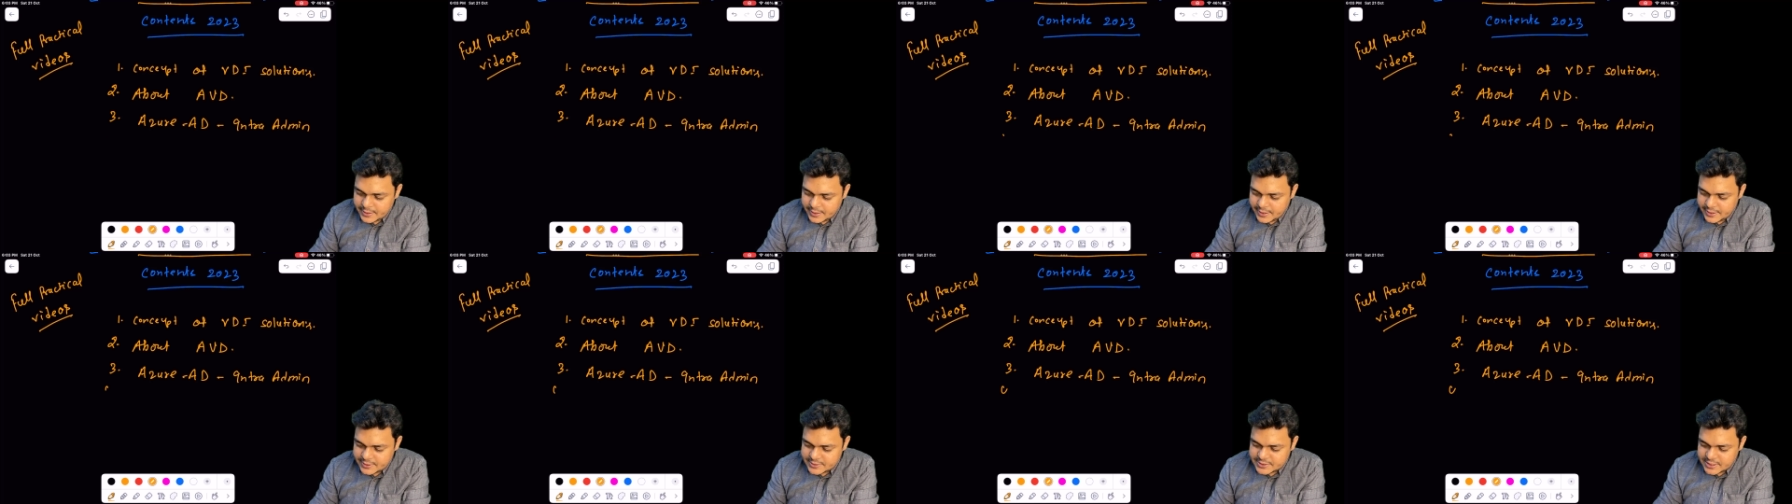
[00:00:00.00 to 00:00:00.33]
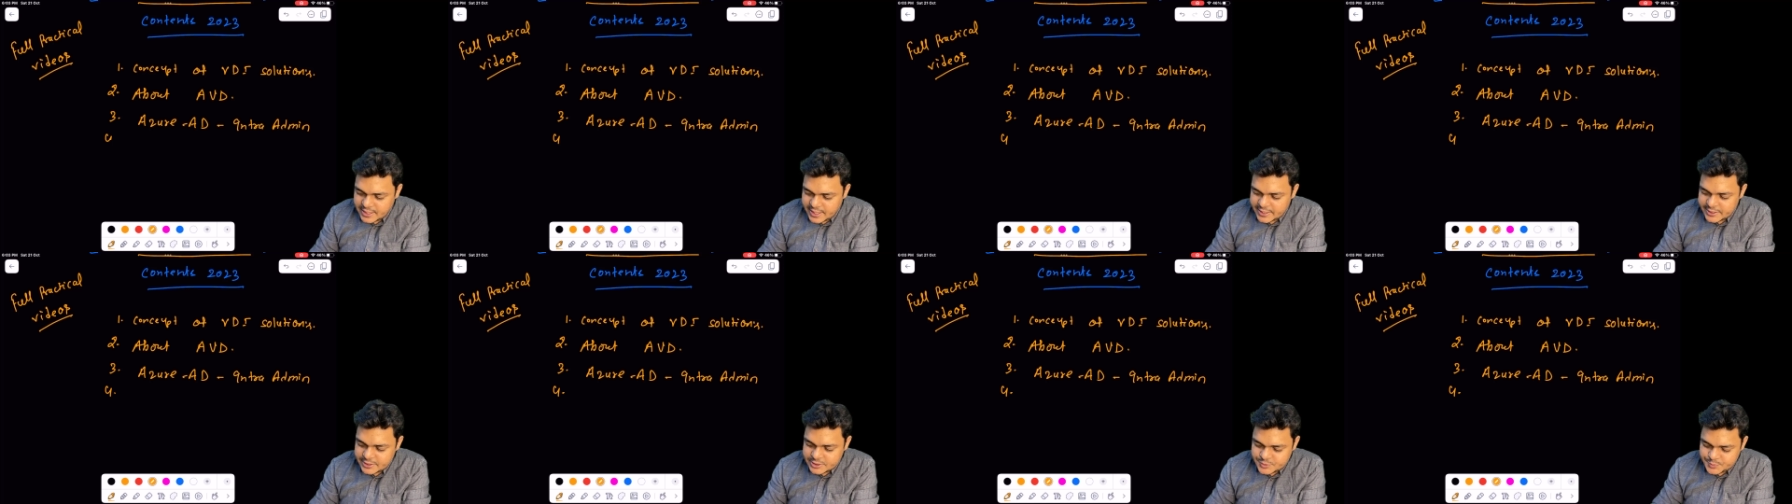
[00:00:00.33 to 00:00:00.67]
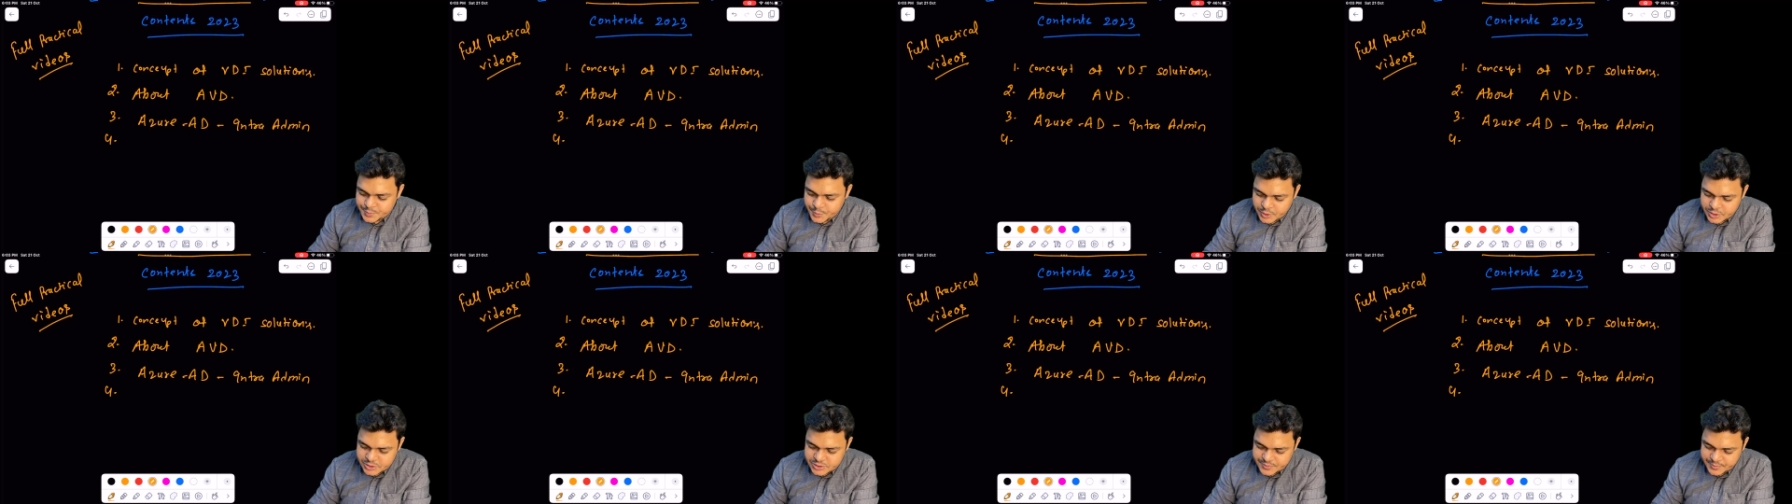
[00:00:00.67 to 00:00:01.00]
It's our
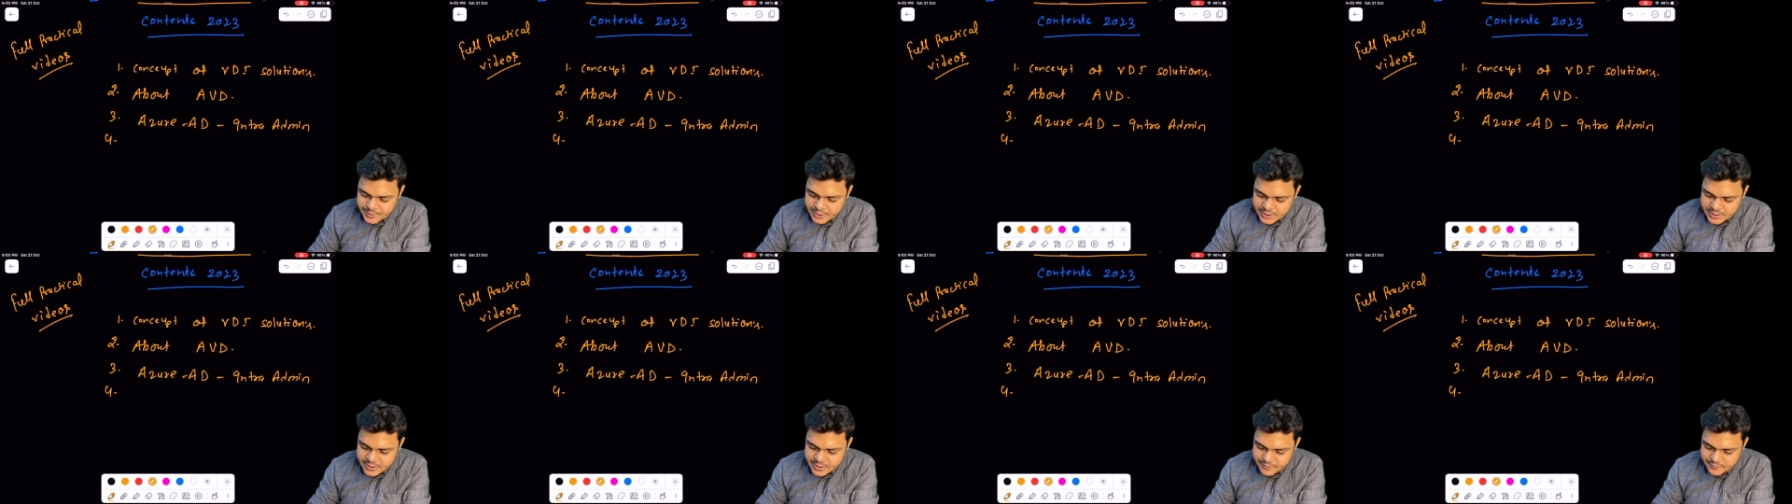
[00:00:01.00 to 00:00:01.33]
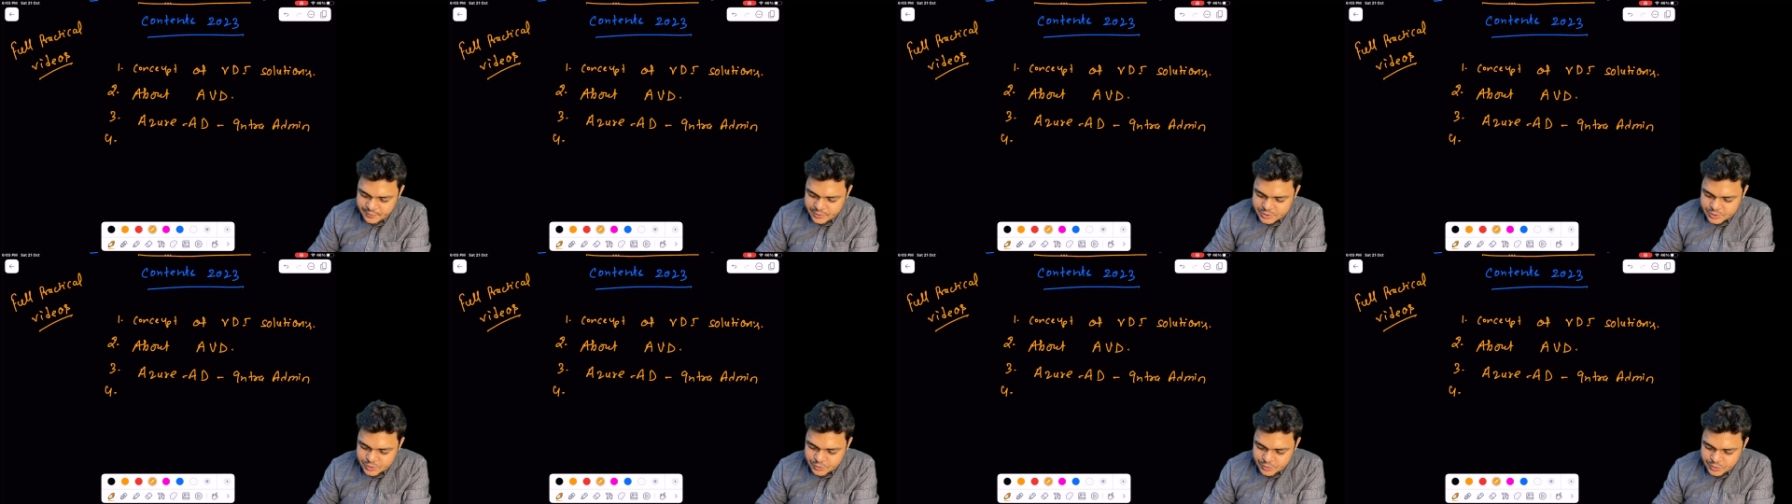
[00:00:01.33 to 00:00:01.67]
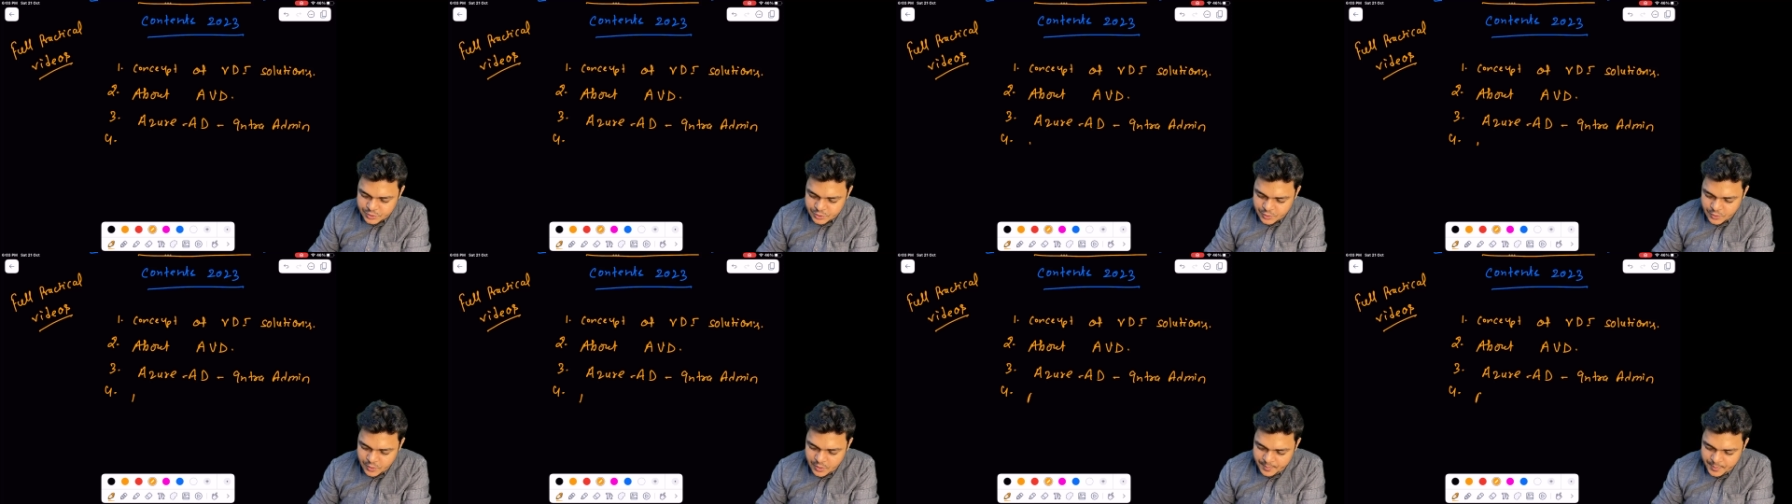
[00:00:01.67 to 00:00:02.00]
responsibility. We should
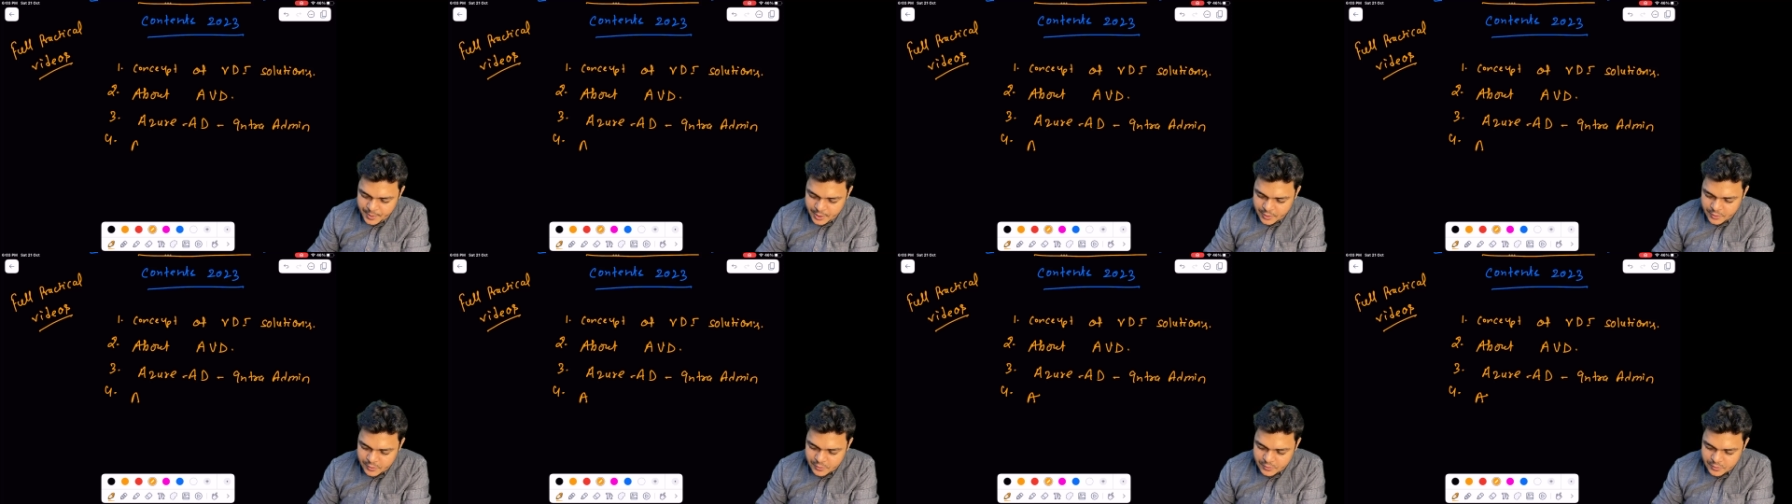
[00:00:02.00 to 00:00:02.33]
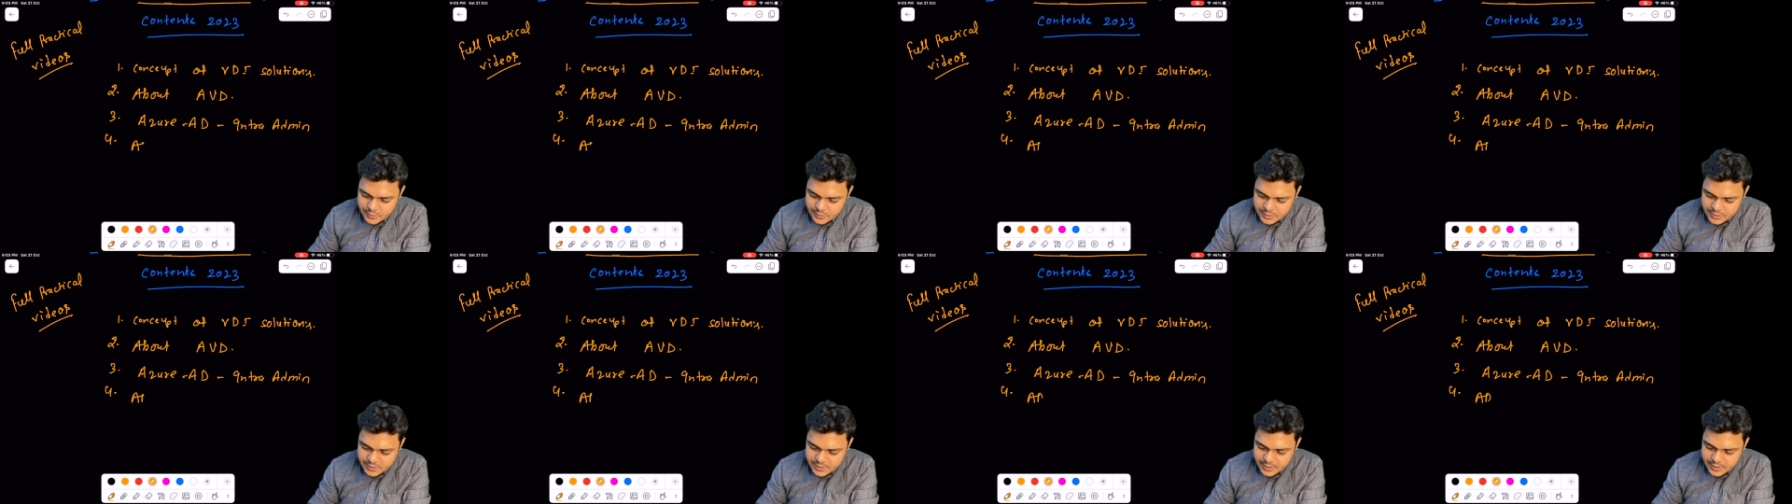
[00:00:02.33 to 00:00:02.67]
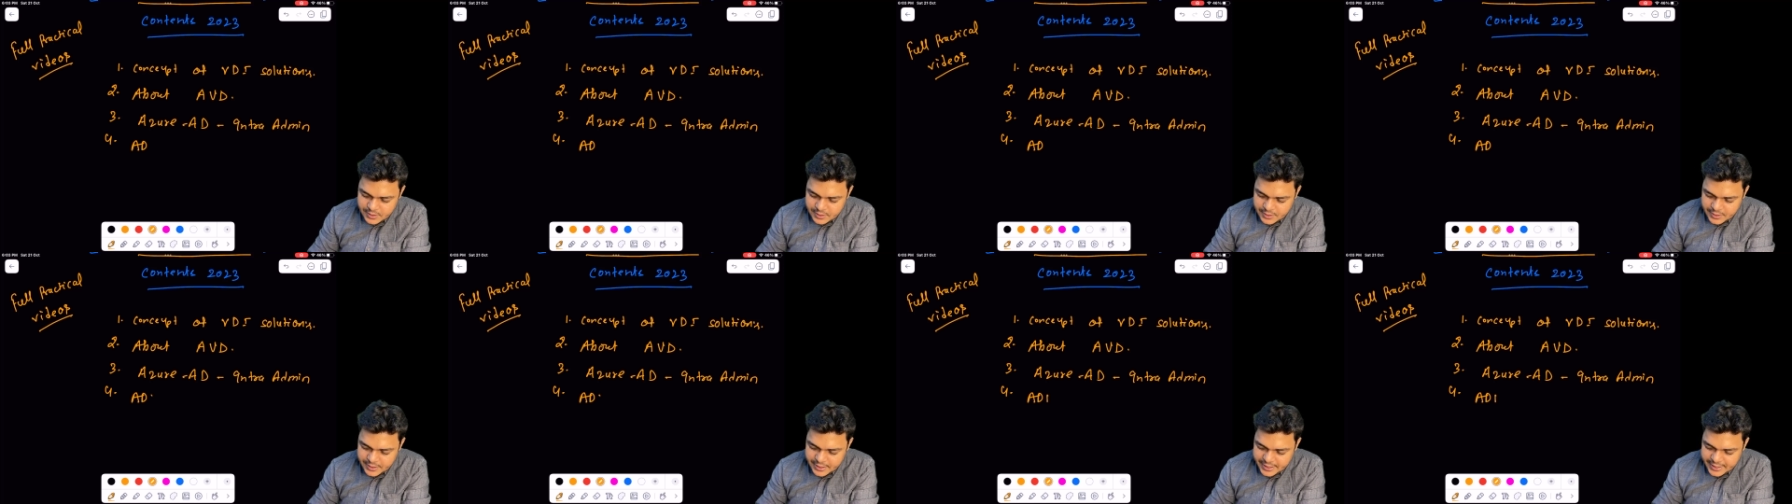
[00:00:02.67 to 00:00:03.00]
know about
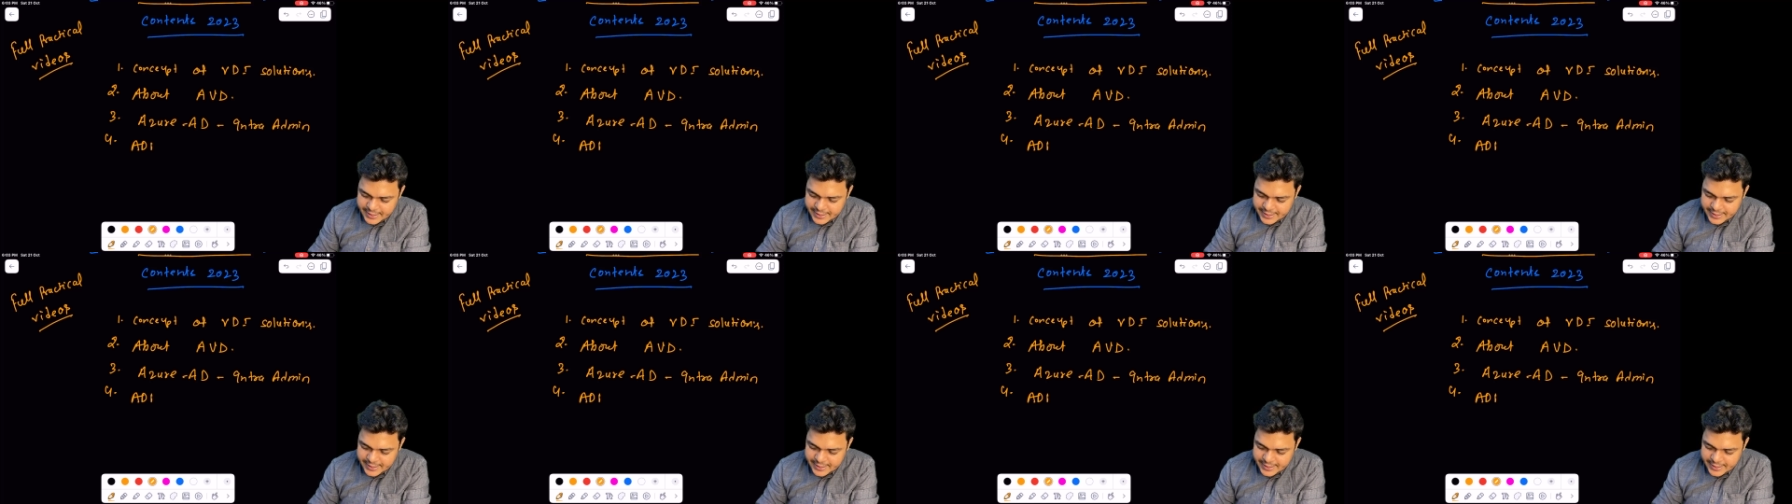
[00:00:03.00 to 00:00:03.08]
uh,